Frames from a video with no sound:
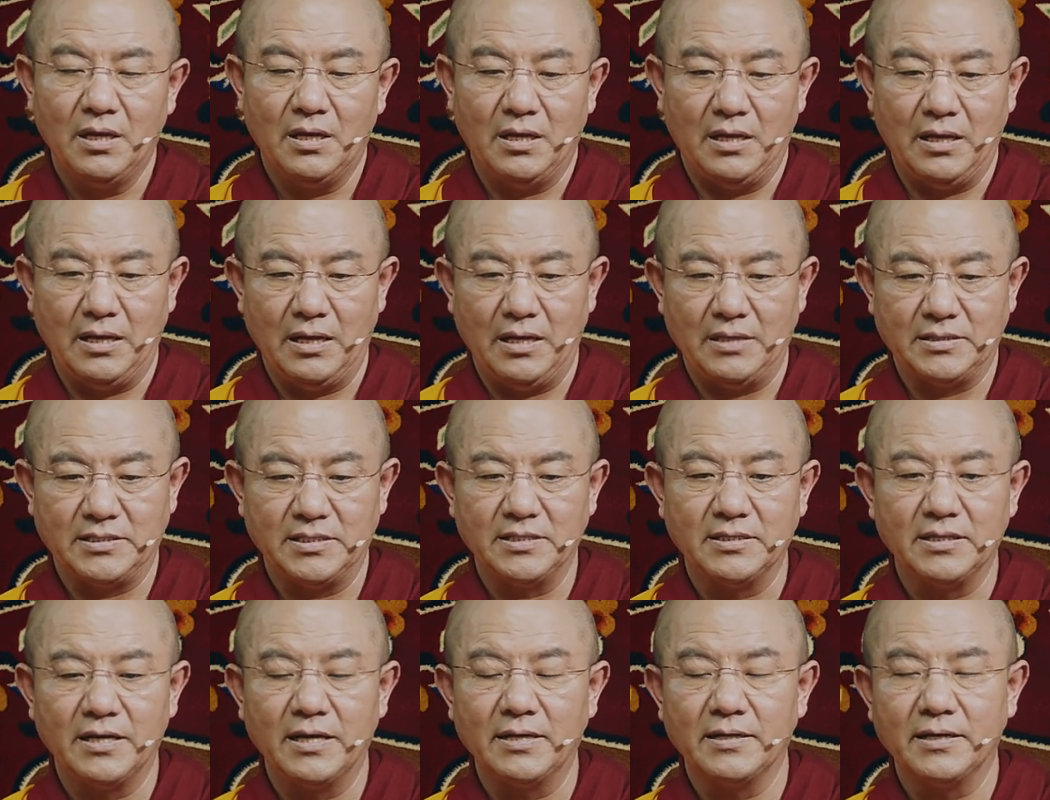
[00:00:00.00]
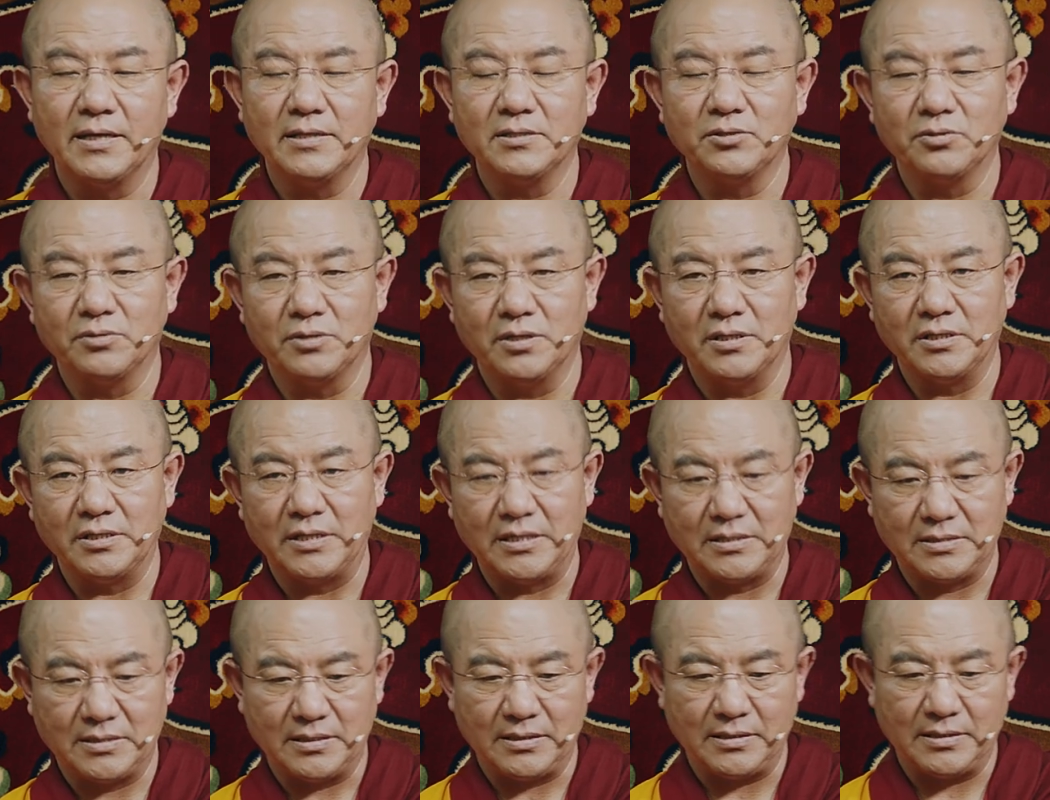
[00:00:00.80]
Uh, Therefore, today
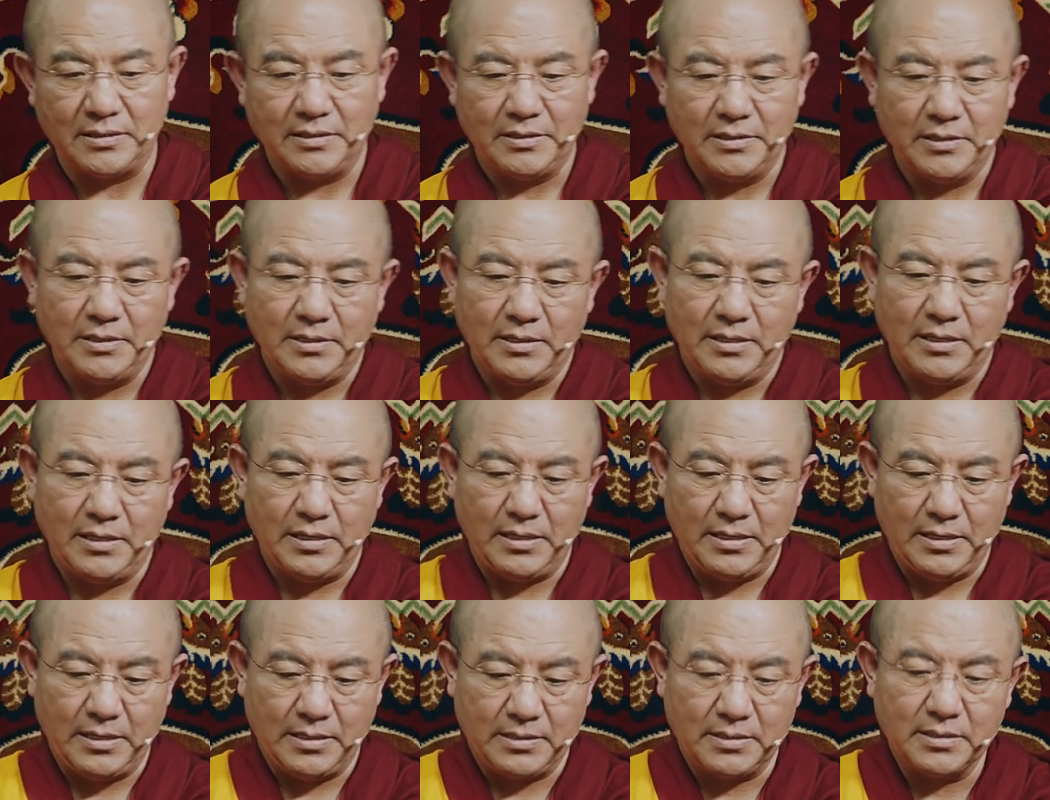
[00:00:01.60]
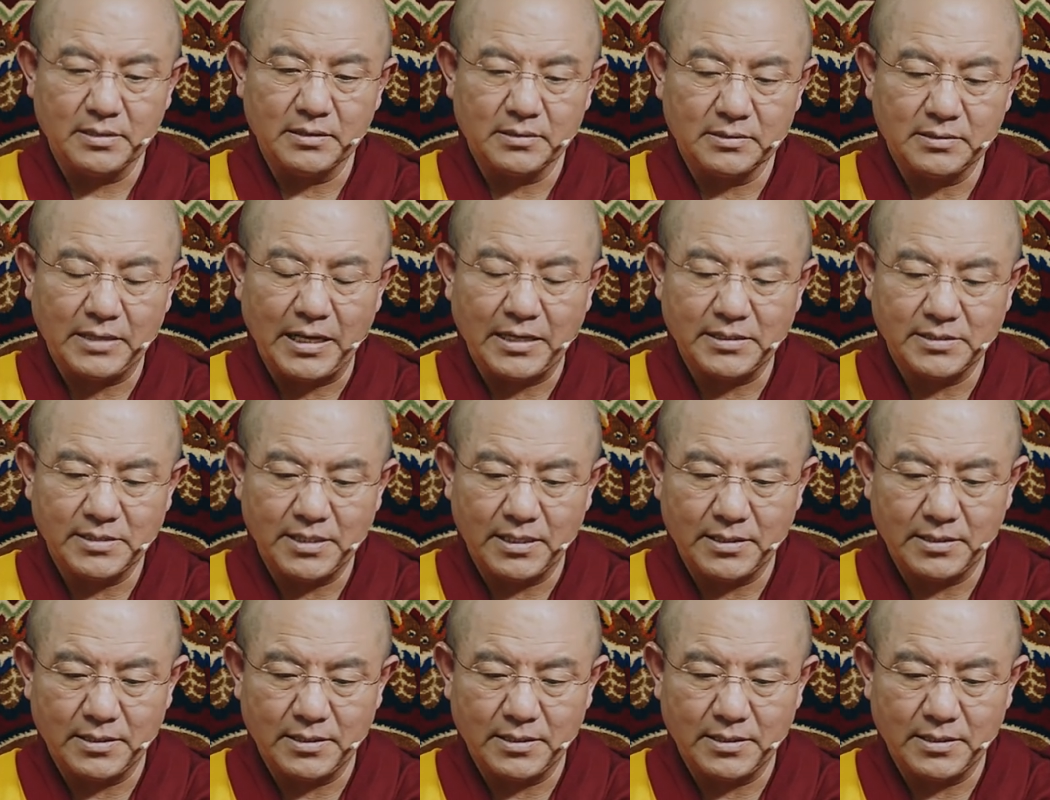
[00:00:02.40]
we're, I'm going to